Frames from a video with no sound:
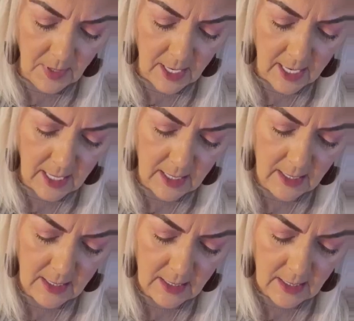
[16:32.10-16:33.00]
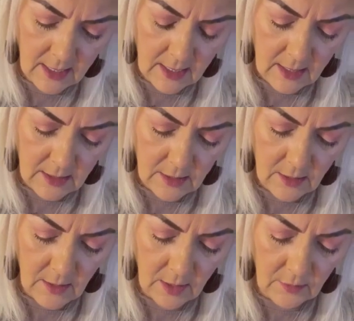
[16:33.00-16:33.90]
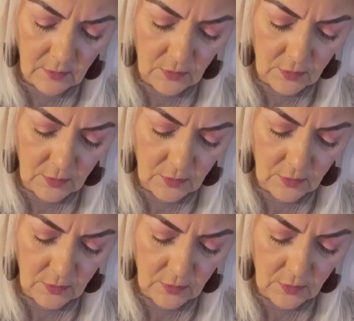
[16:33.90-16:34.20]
back to those